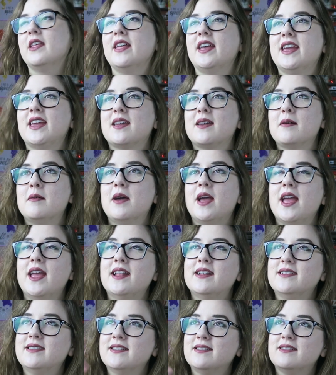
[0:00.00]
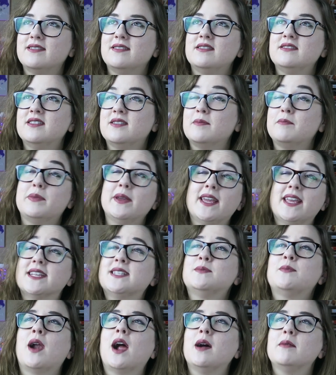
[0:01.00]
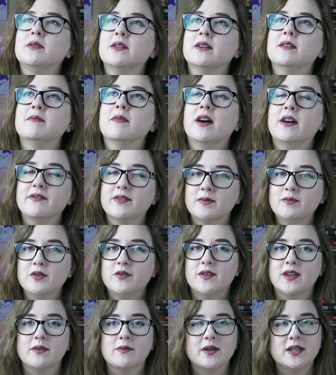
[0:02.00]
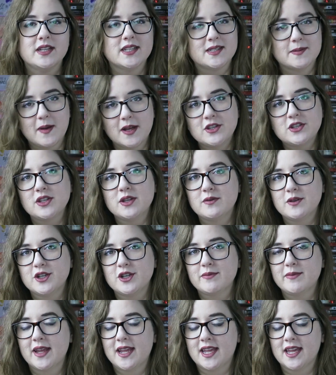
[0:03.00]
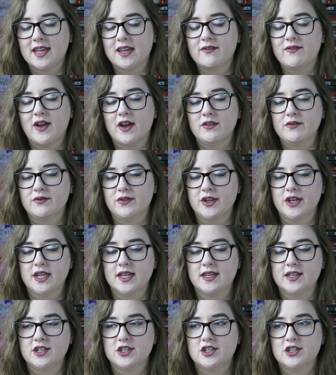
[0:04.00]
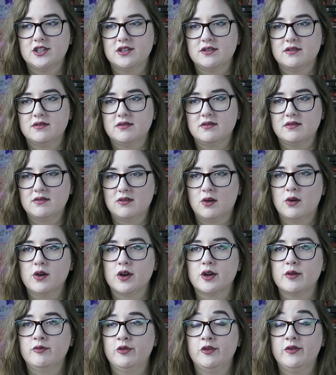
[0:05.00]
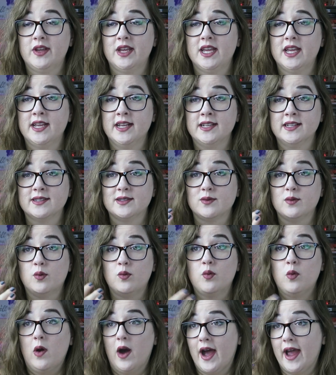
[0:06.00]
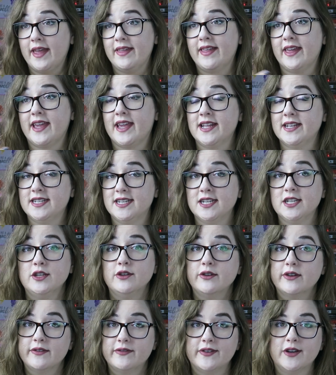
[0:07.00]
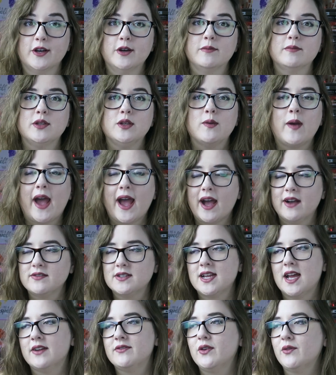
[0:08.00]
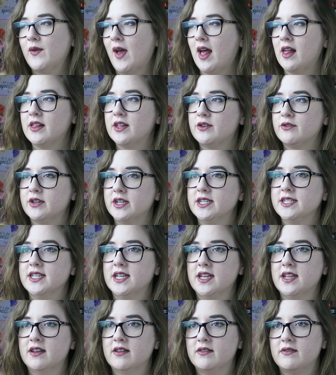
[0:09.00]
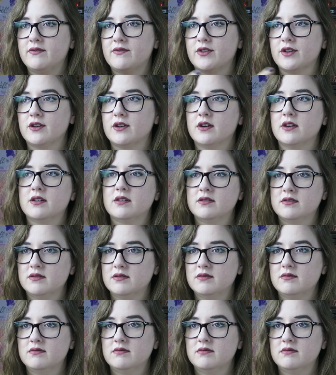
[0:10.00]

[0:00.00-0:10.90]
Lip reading: Like, and the biggest problem of the movie, especially when you're making a found footage horror movie, is why they continue to film. You have to have a valid reason for